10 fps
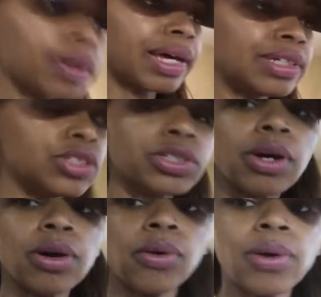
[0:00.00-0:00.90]
Okay,
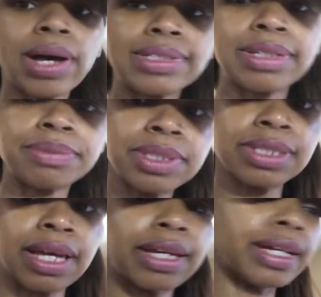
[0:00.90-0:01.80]
so as I'm
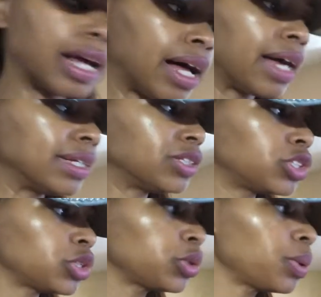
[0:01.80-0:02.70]
deciding, I
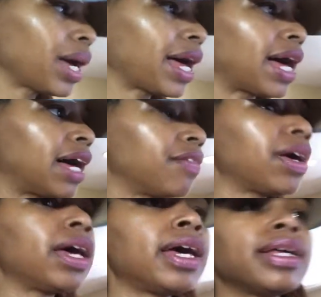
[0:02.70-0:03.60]
do have
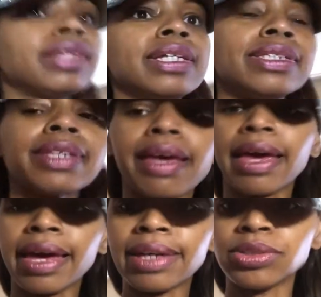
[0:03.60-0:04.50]
these
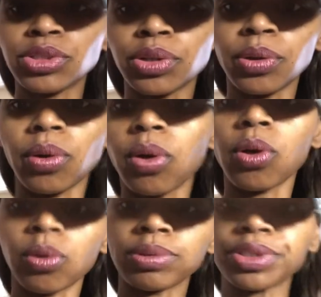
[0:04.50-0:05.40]
candle
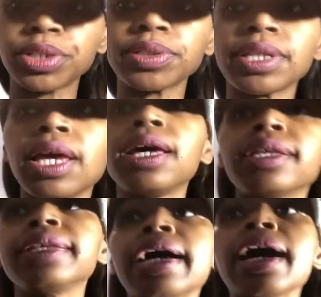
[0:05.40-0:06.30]
holders.
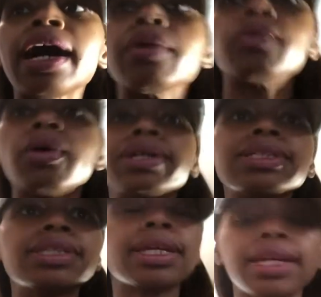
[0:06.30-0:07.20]
Now, I
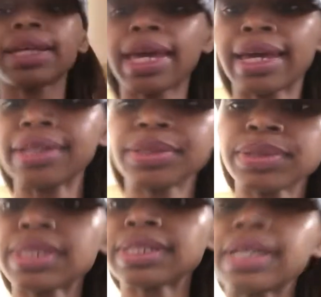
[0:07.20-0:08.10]
wanted to get
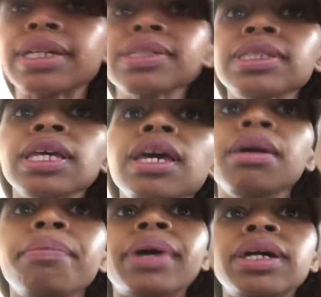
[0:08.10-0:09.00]
candlesticks,
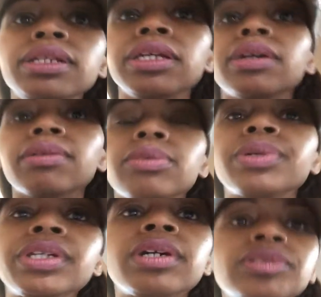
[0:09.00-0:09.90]
but you know,
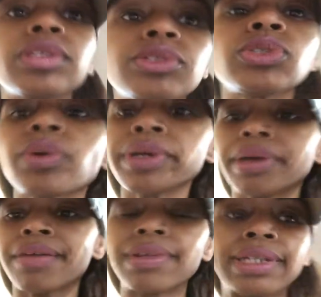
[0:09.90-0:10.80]
when you go to the store, you
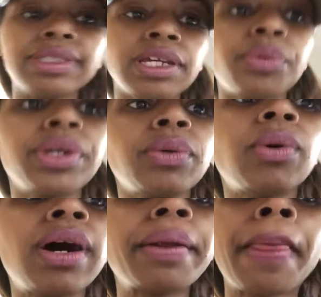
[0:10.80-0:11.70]
have an idea what you
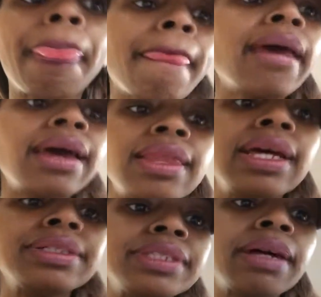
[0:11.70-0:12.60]
want, and
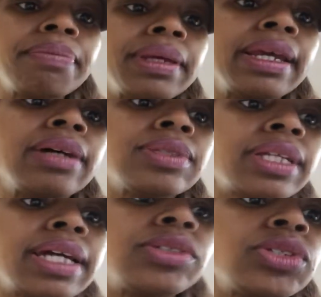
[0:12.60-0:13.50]
then something else
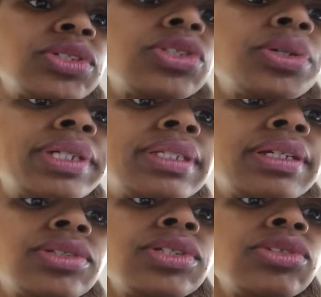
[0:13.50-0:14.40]
catches your
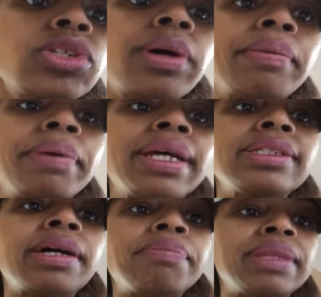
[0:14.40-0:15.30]
attention. So I
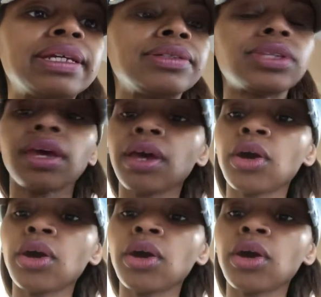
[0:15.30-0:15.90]
picked up these